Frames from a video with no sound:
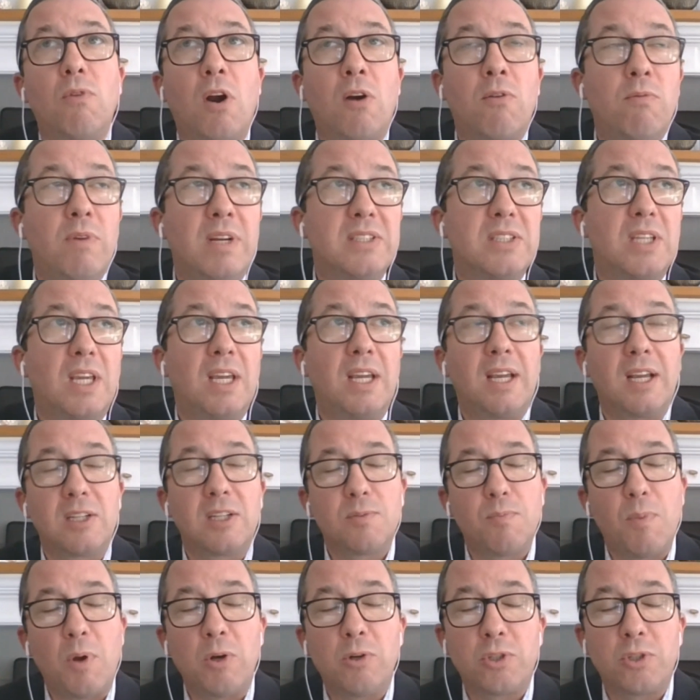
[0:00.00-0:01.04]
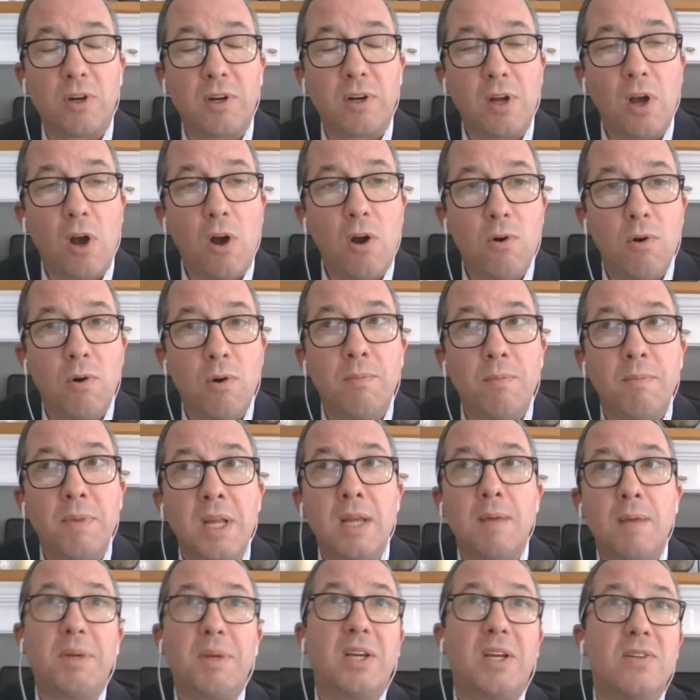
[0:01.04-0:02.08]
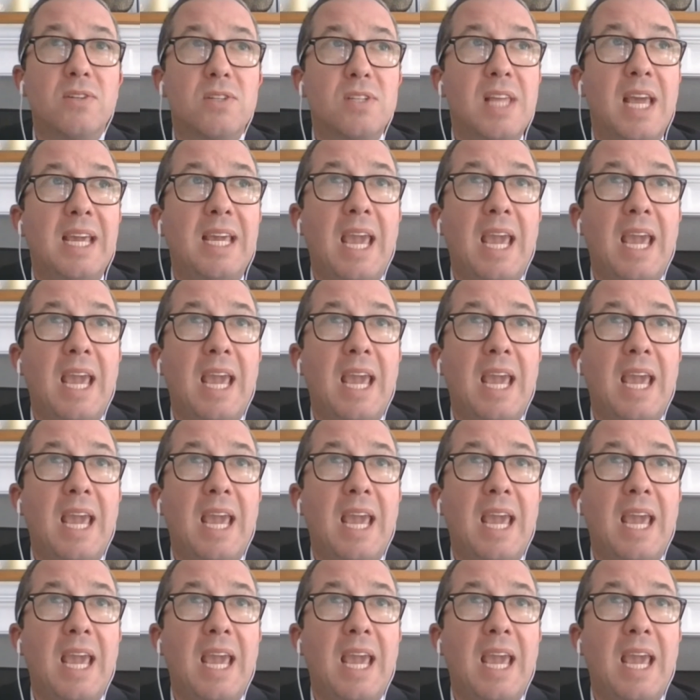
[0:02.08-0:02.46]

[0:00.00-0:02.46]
are risking exposure at home because they